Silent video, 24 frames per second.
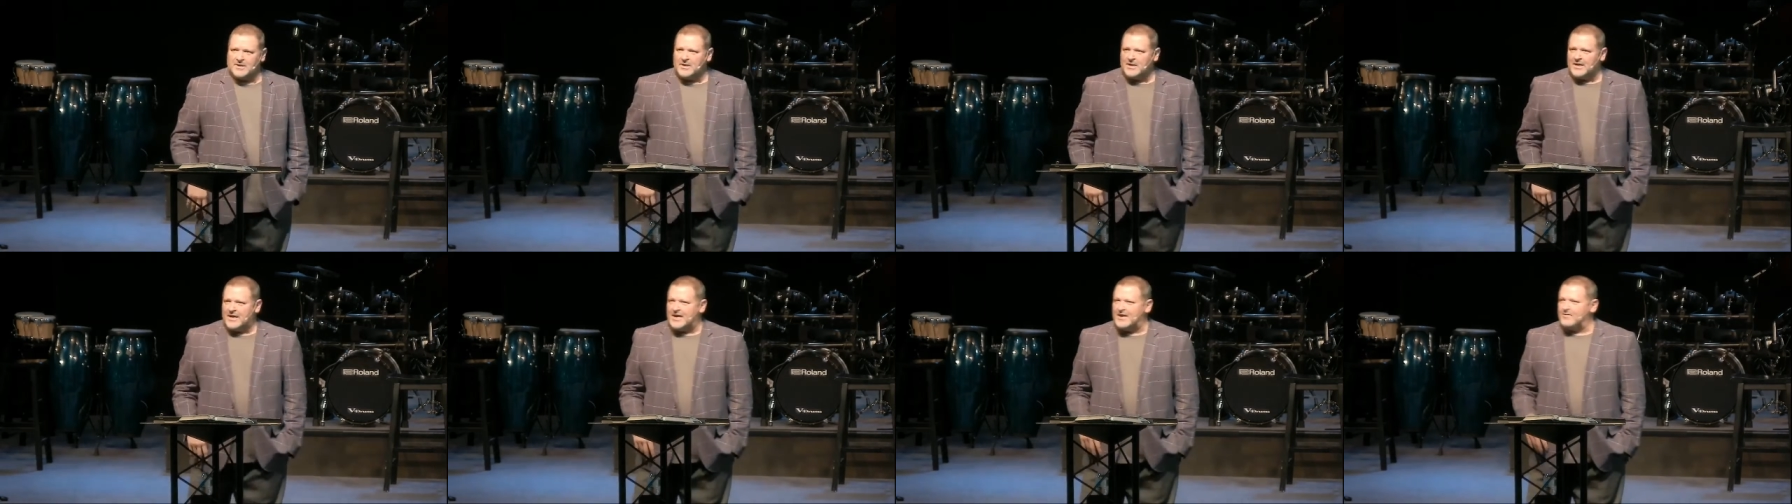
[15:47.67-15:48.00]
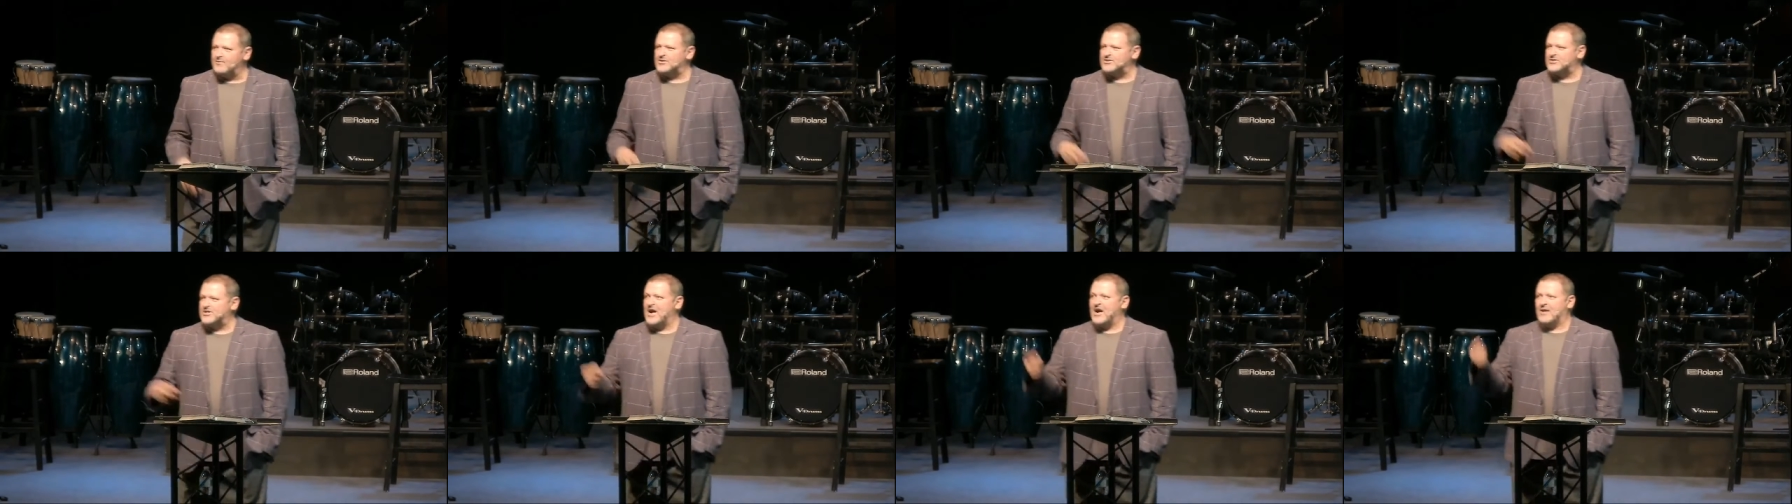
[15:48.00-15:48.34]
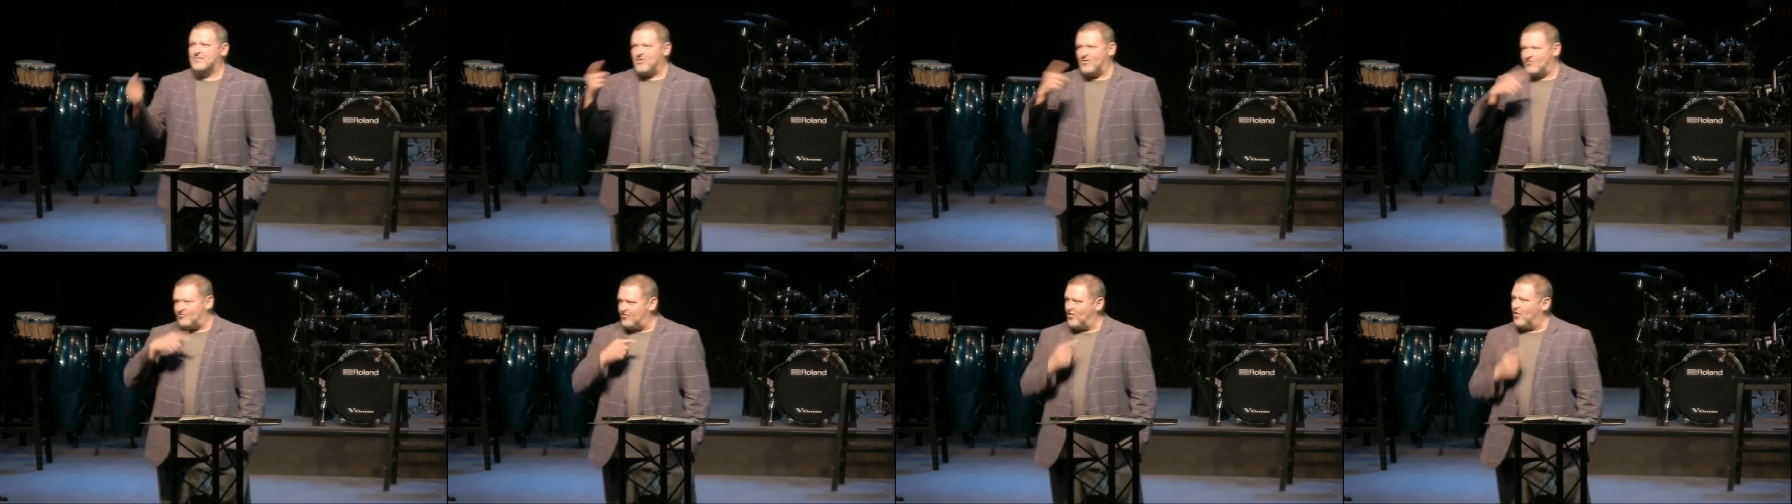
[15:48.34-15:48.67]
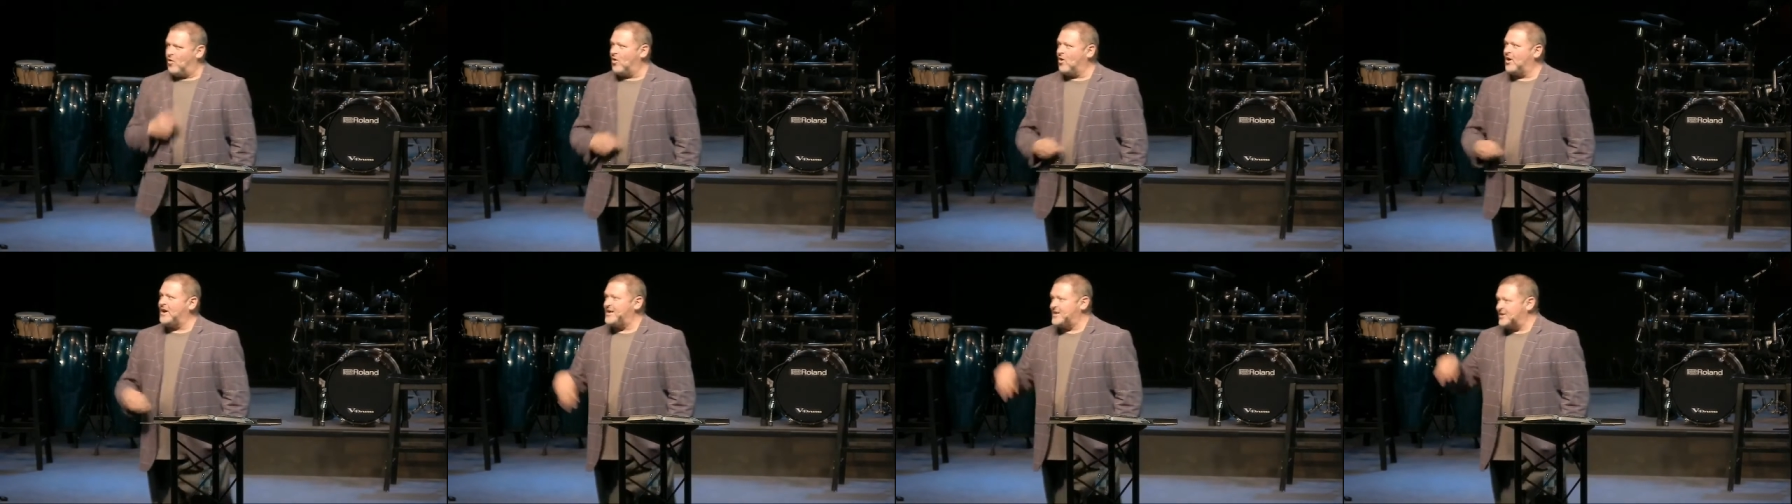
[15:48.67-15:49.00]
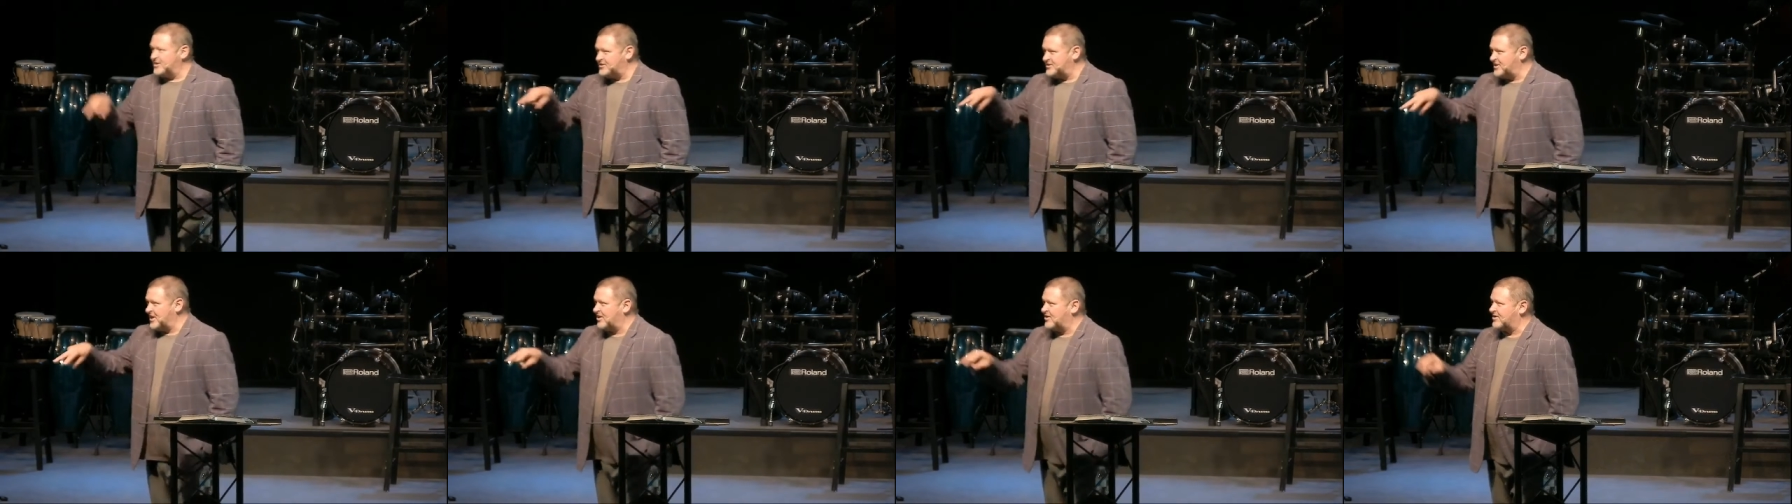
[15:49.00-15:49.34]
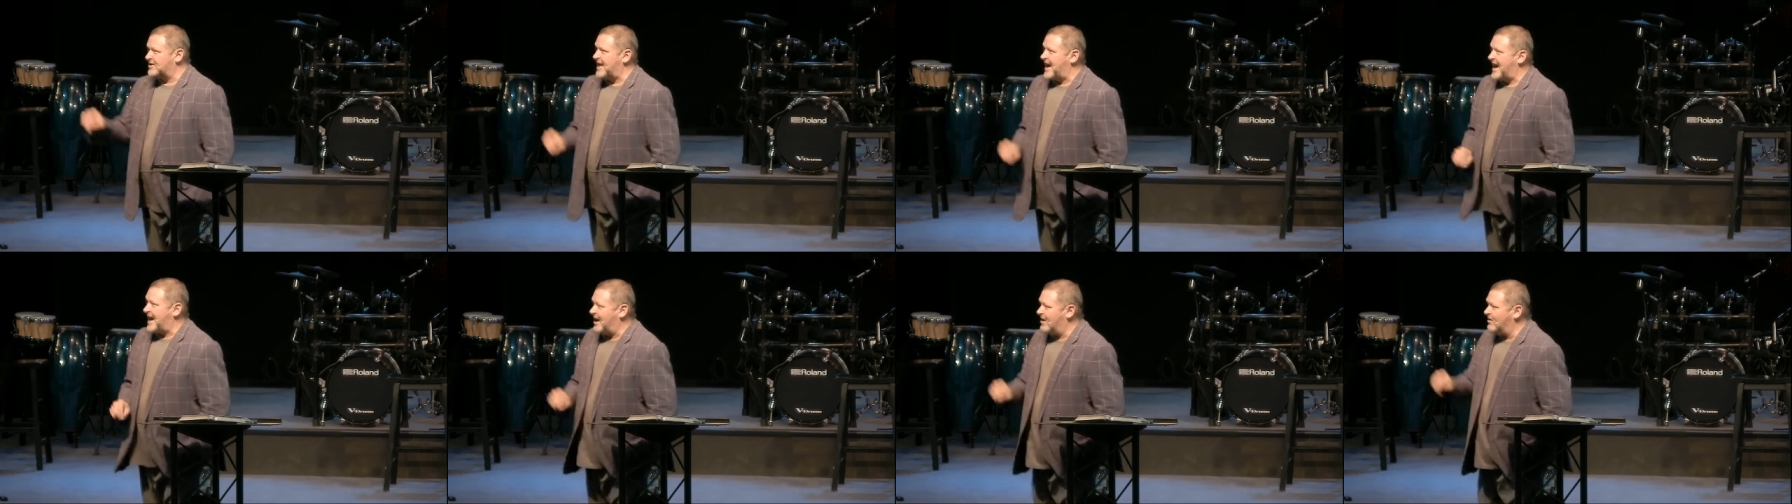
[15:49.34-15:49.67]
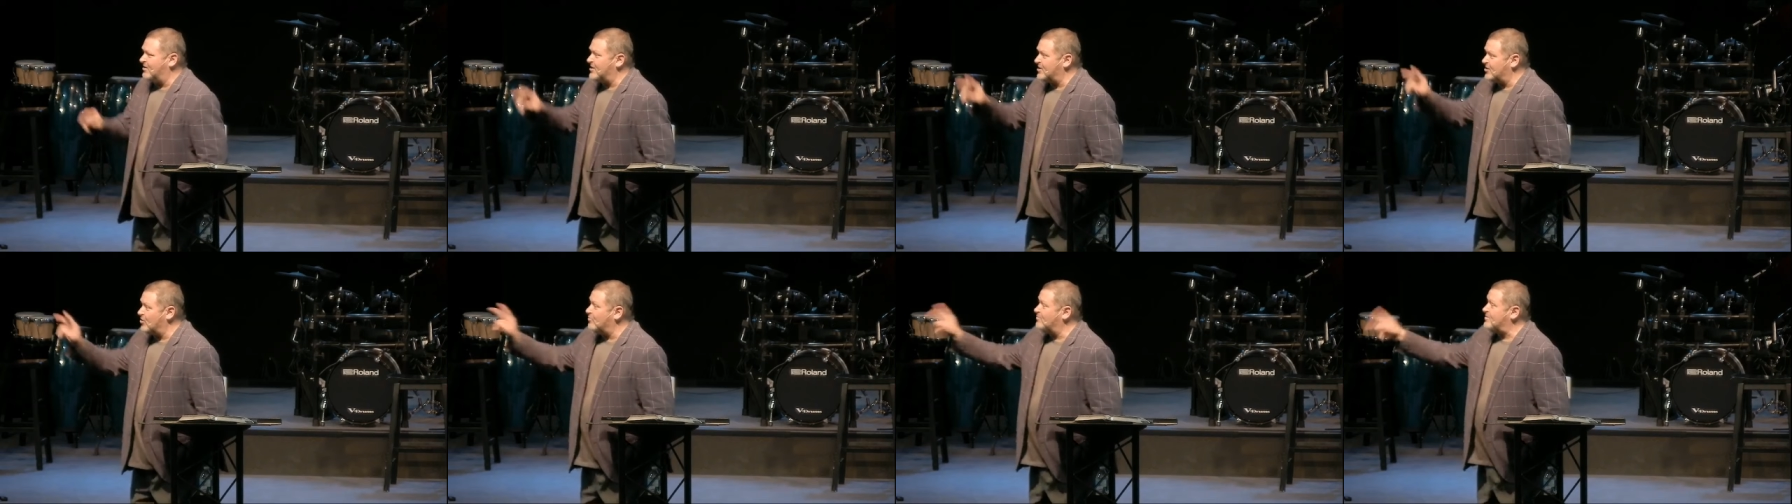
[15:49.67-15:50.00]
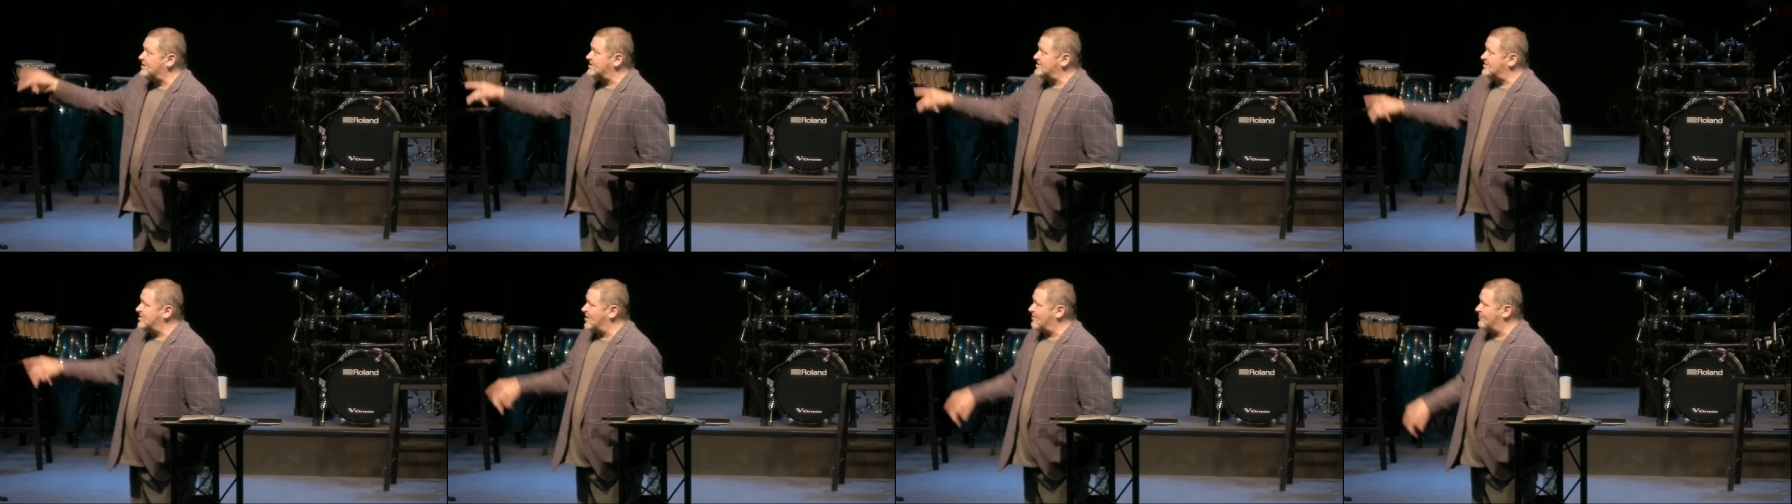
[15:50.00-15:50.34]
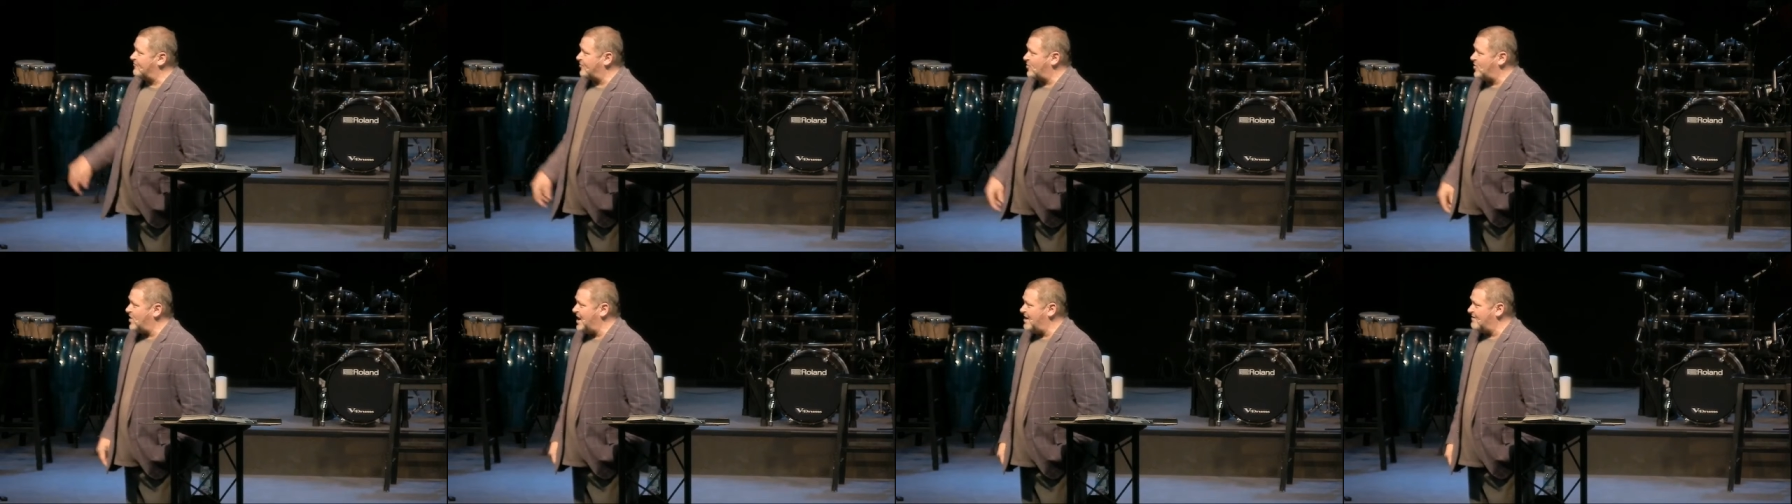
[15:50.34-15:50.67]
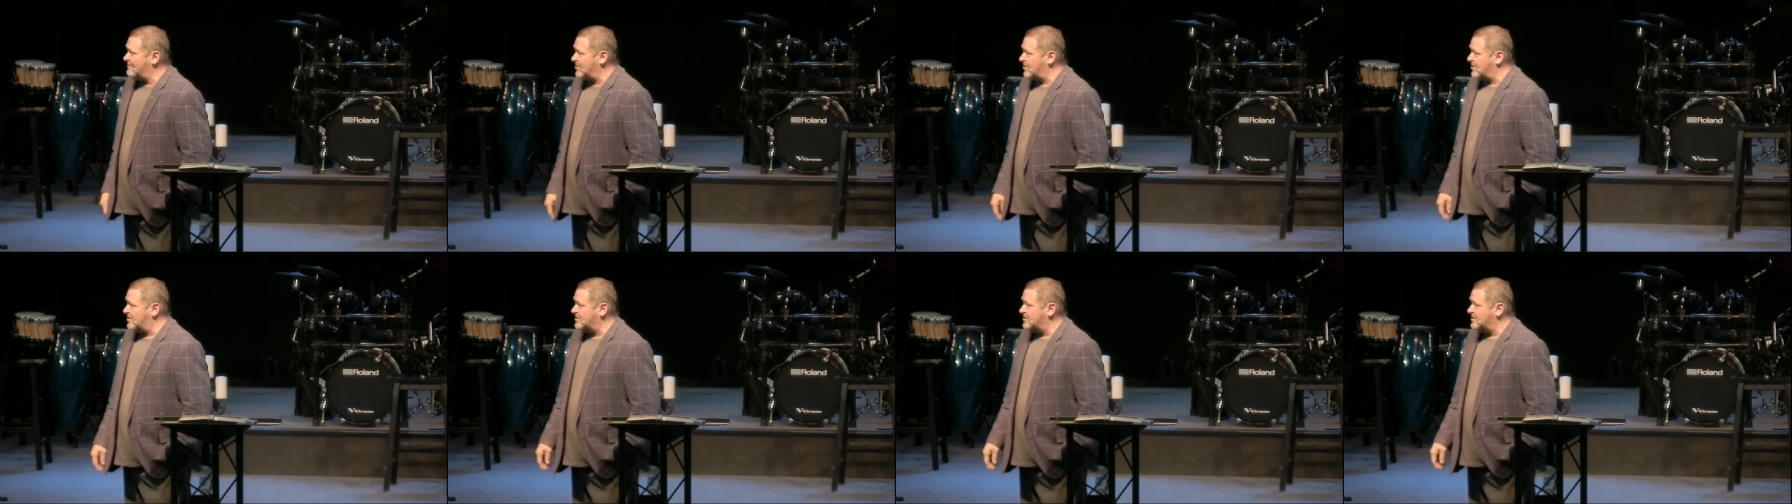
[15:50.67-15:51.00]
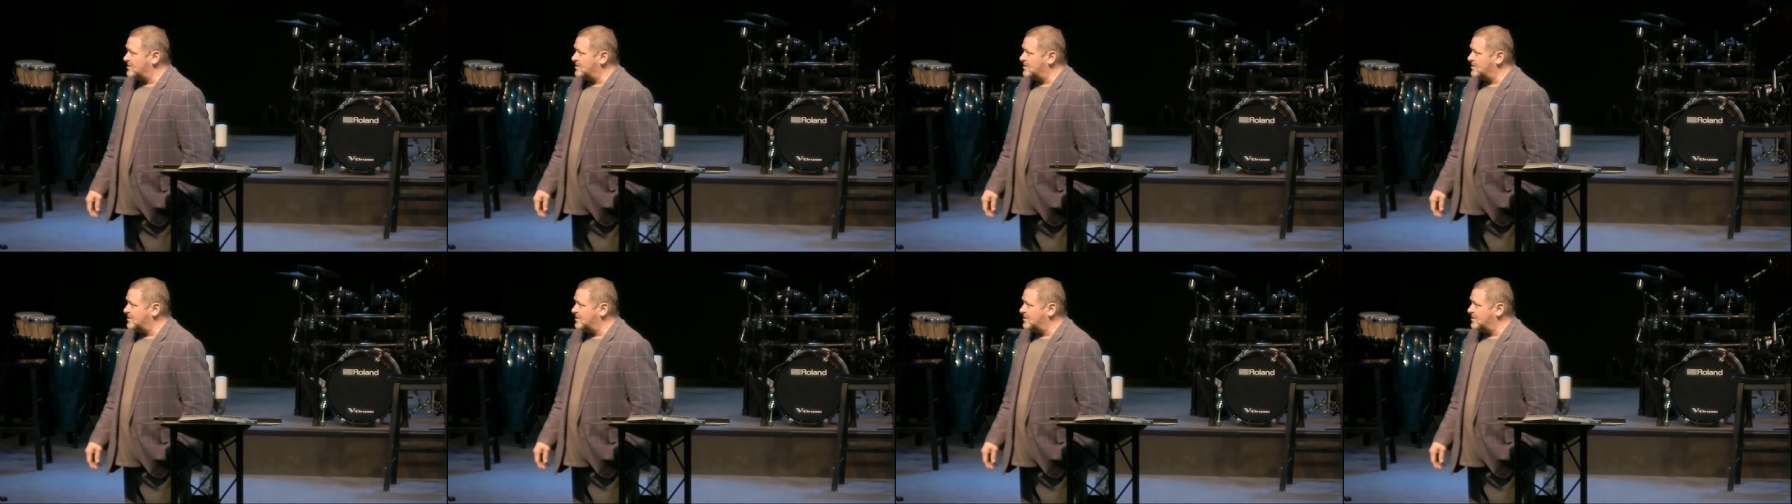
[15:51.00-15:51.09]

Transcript: He was there before, he's there now, and he'll be there forever.